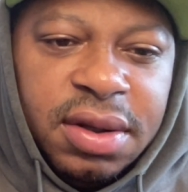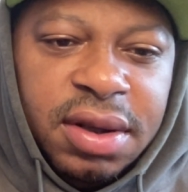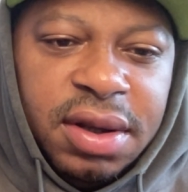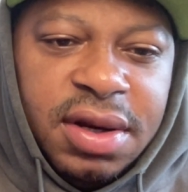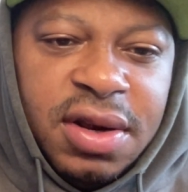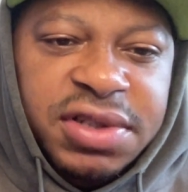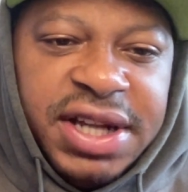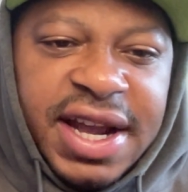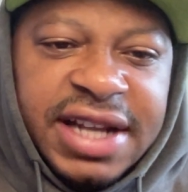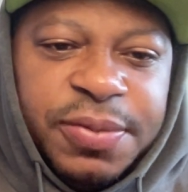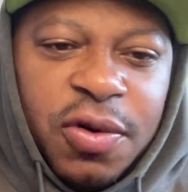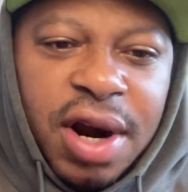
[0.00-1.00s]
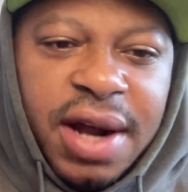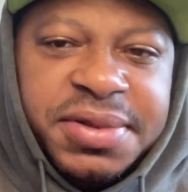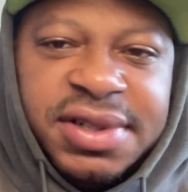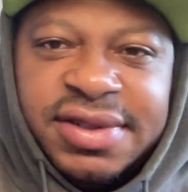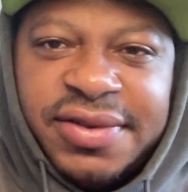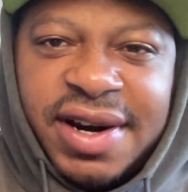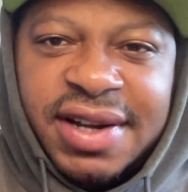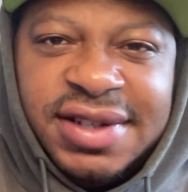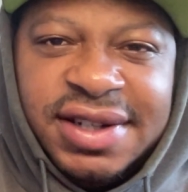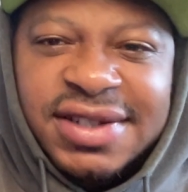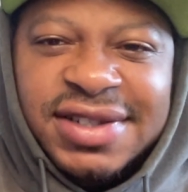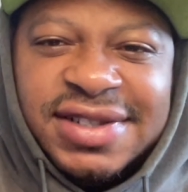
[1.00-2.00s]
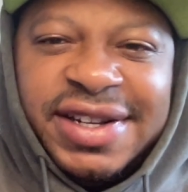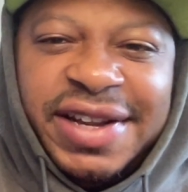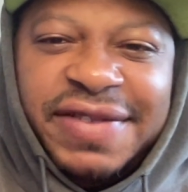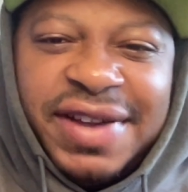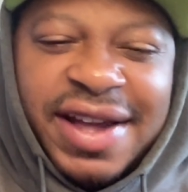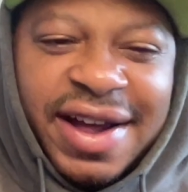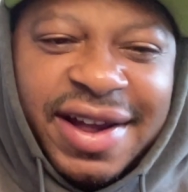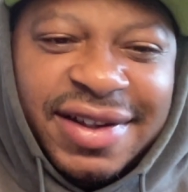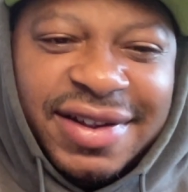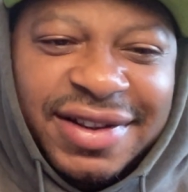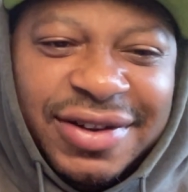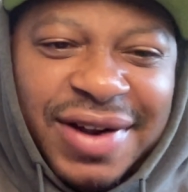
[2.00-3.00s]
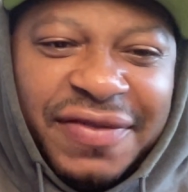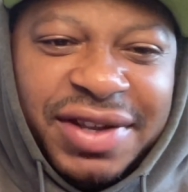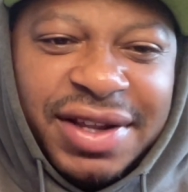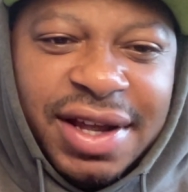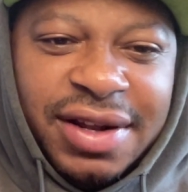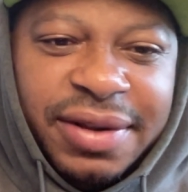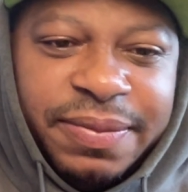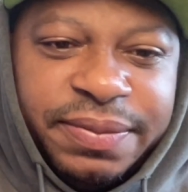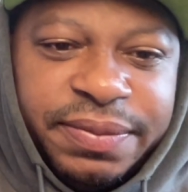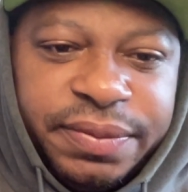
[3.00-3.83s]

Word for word: You know, she has more options, right? She could just leave the guy. You don't have to kill him.